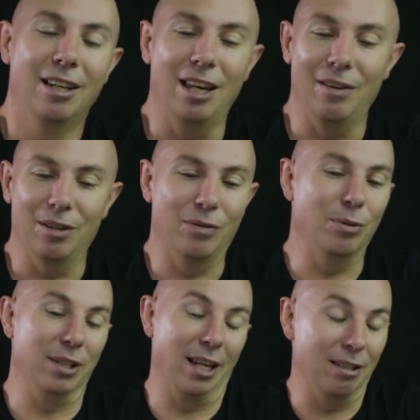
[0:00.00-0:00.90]
even if it
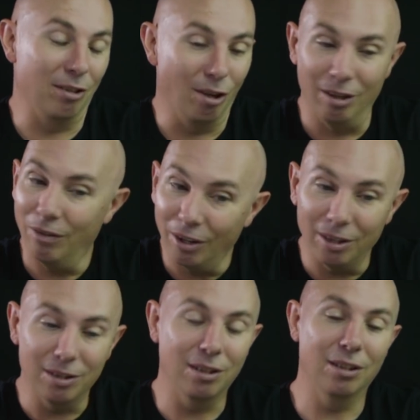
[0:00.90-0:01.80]
was against Tony
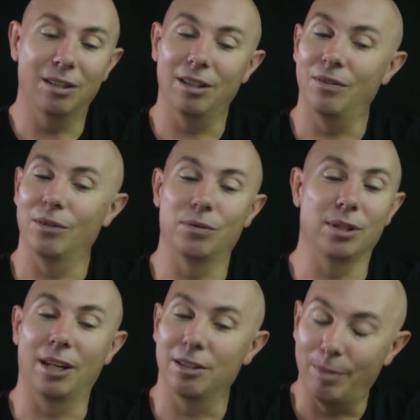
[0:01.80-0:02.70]
Ferguson, even if it was
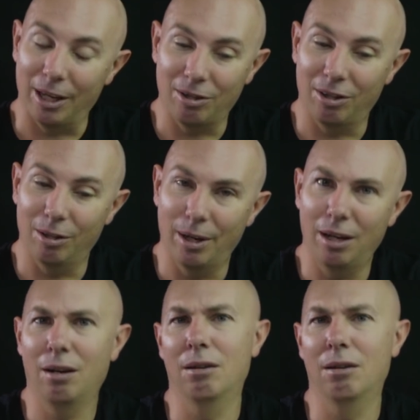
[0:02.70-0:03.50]
against Max Holloway.